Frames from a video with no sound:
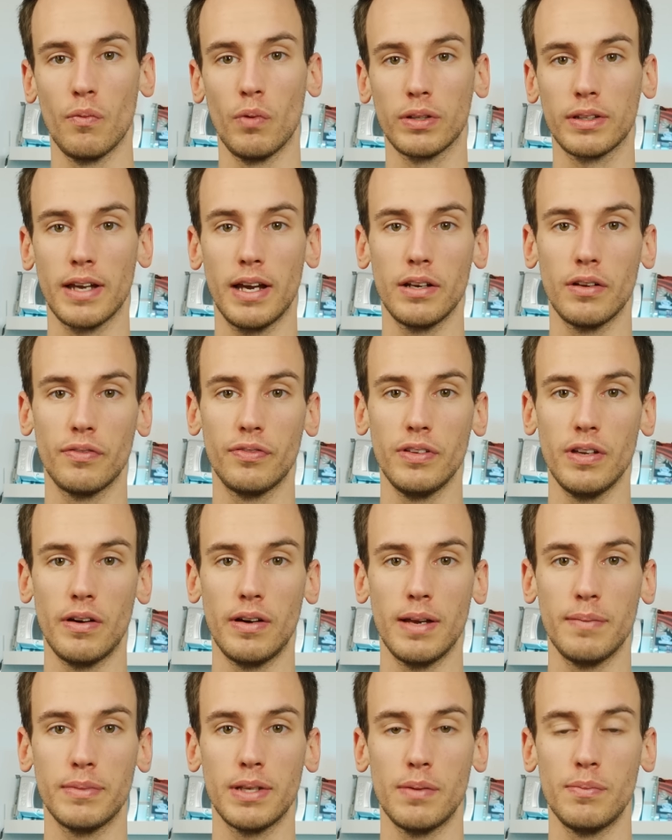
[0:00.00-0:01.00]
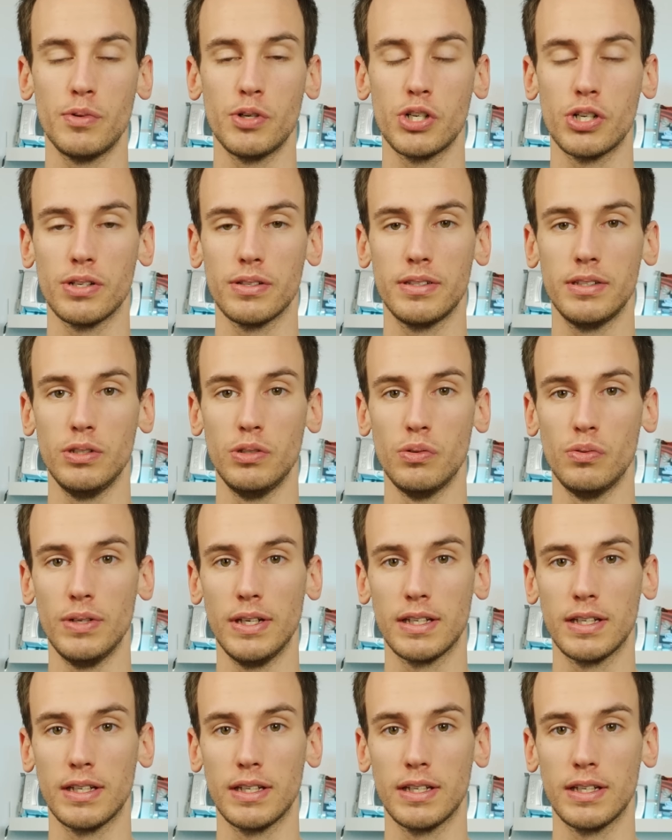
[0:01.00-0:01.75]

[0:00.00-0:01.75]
what kind of VRM temperatures you